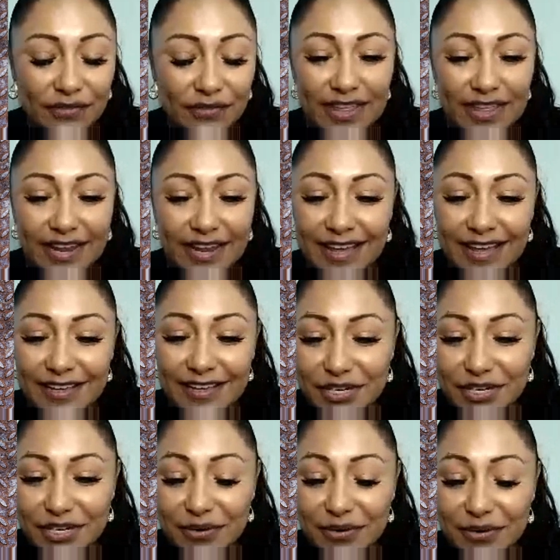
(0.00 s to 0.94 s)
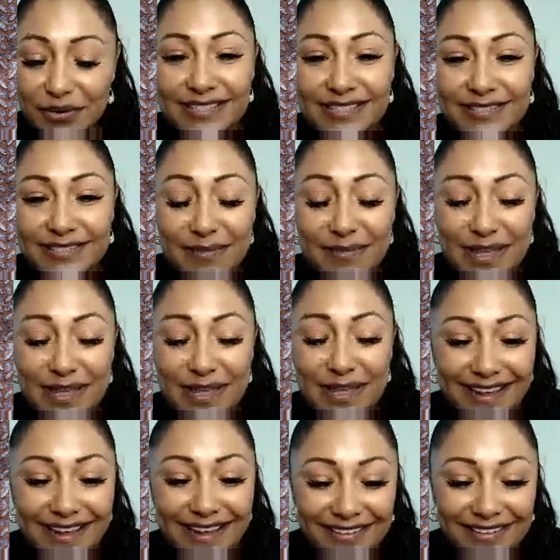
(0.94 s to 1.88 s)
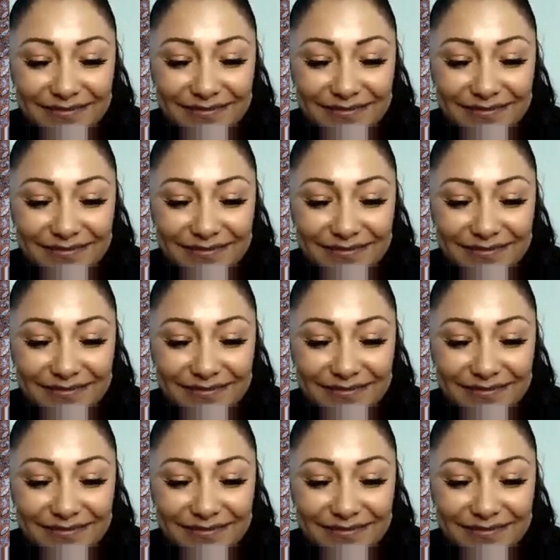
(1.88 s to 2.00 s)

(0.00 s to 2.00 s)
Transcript: And hopefully that next year we get to be